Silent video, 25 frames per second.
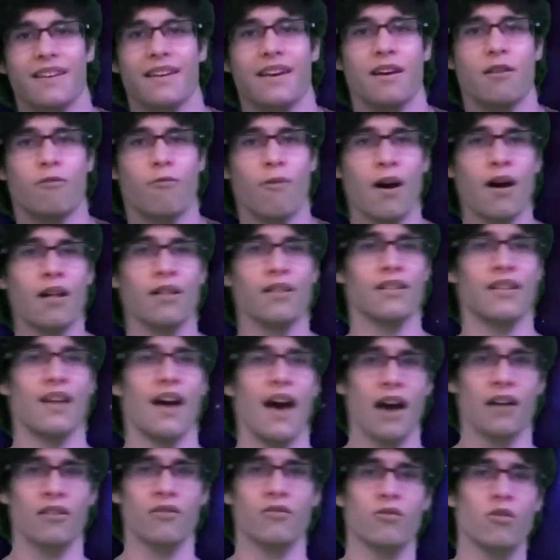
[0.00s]
Well,
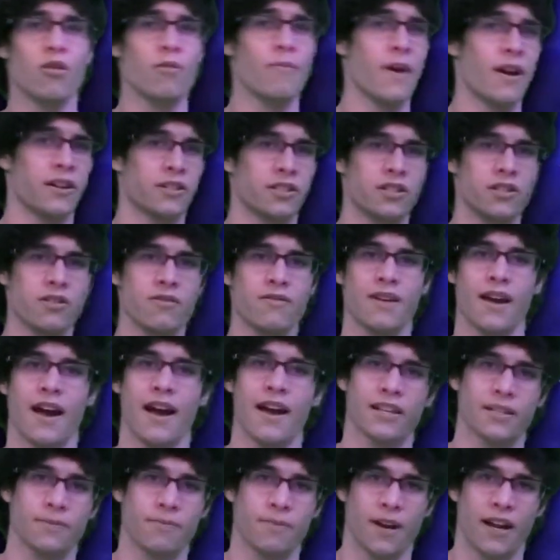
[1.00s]
I don't know about you
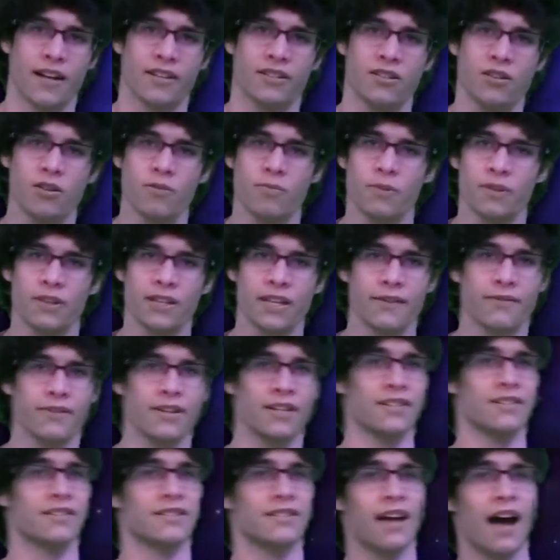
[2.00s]
guys, but I do believe it
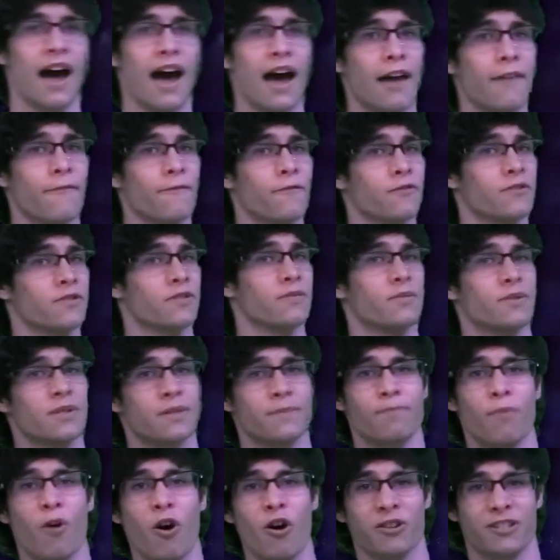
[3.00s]
is time for some
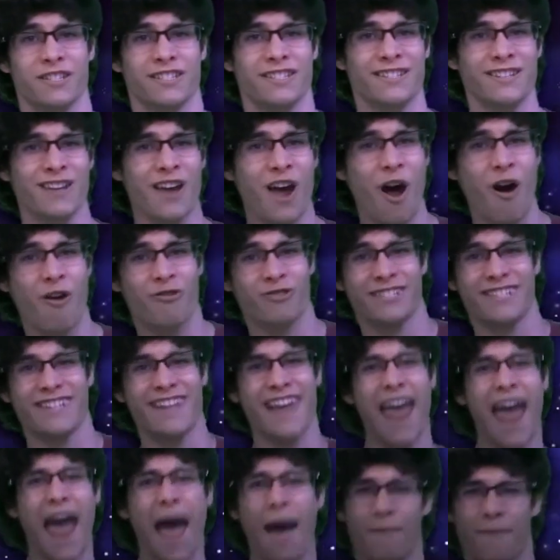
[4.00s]
sports news.
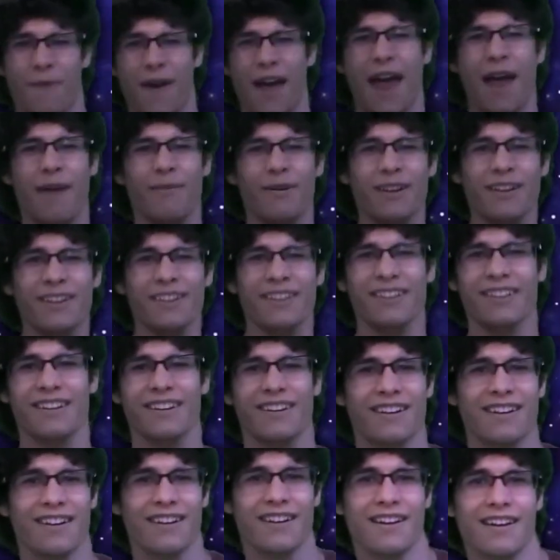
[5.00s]
Yeah, baby!
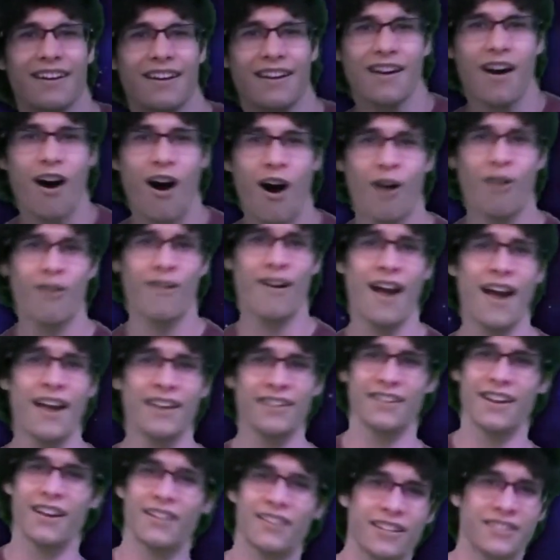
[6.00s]
All
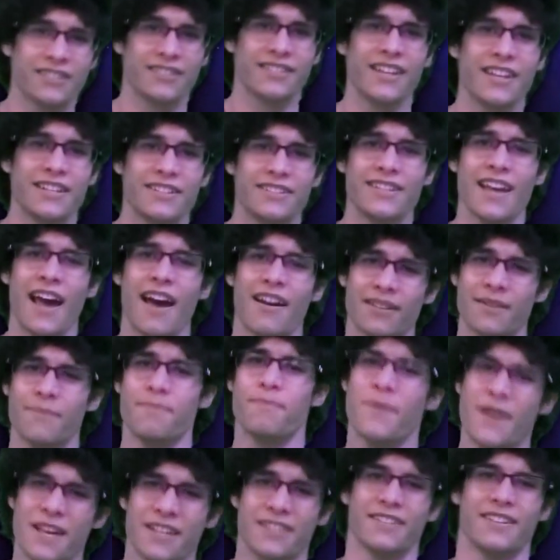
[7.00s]
right, now let's get down to
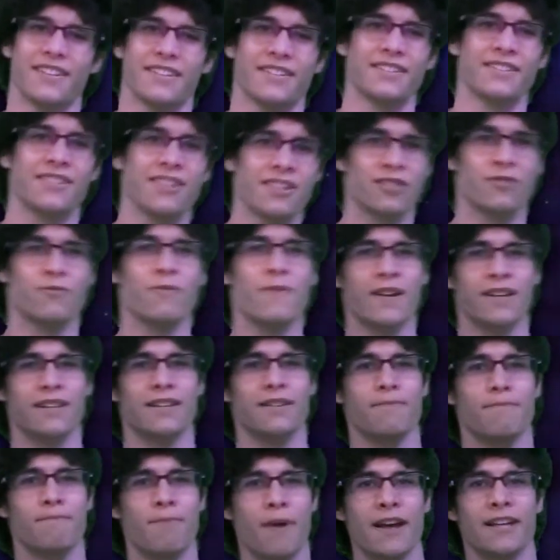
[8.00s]
business. This week
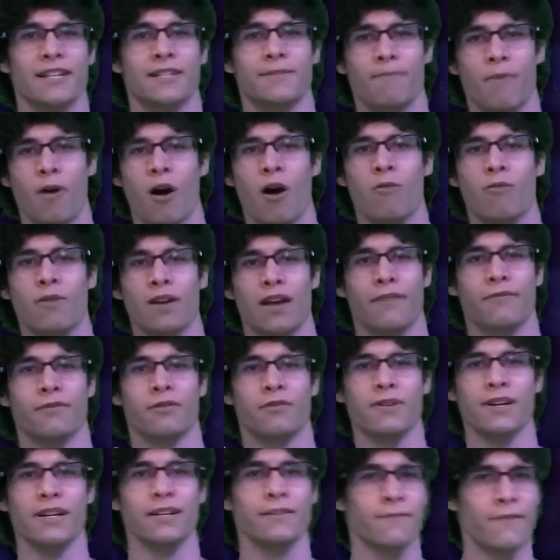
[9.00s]
in baseball, we have
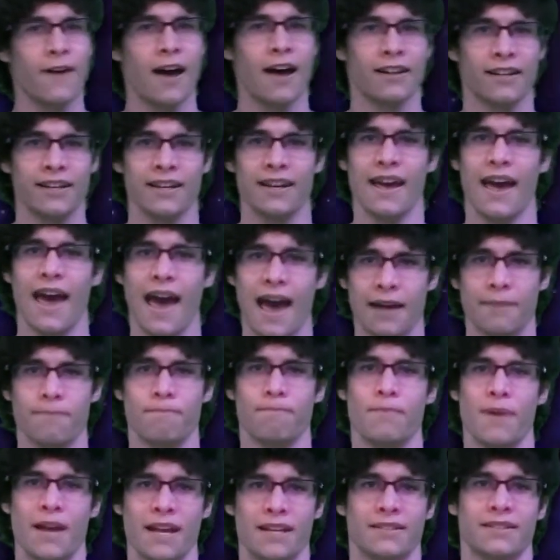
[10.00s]
Green Valley
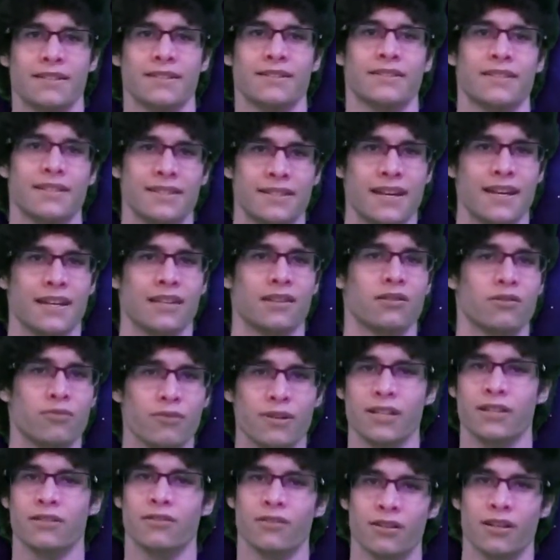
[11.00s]
at Basic today at
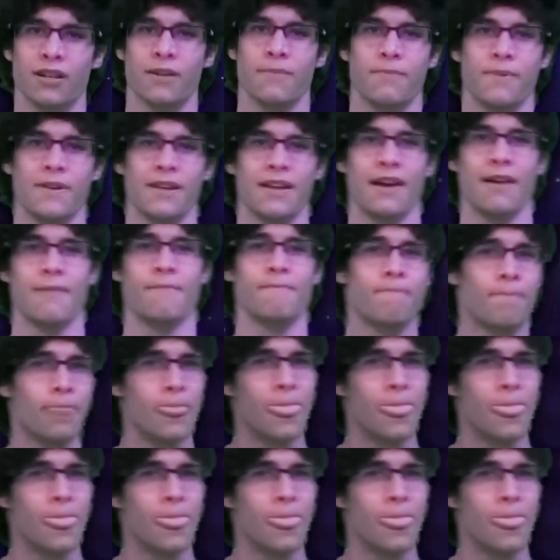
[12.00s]
3.30 p.m.,